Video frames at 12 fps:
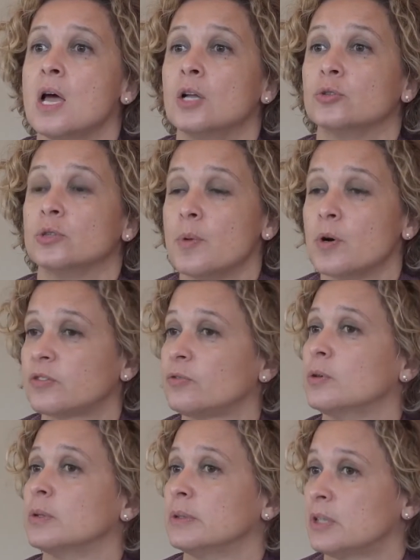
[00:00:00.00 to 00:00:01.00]
to the most
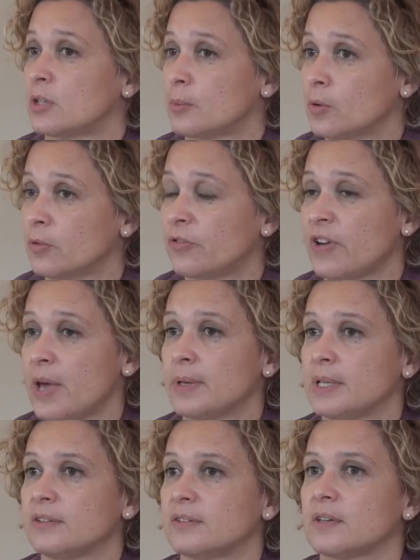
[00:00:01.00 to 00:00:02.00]
vulnerable
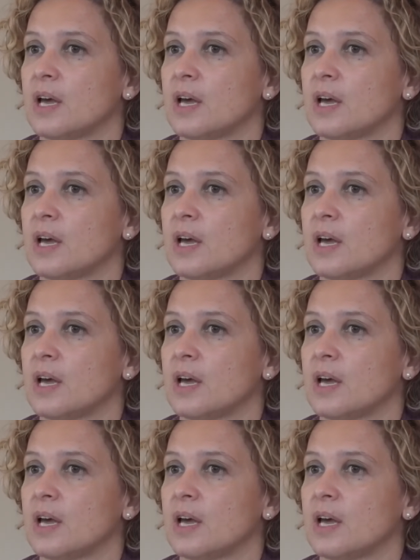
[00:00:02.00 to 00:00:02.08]
families,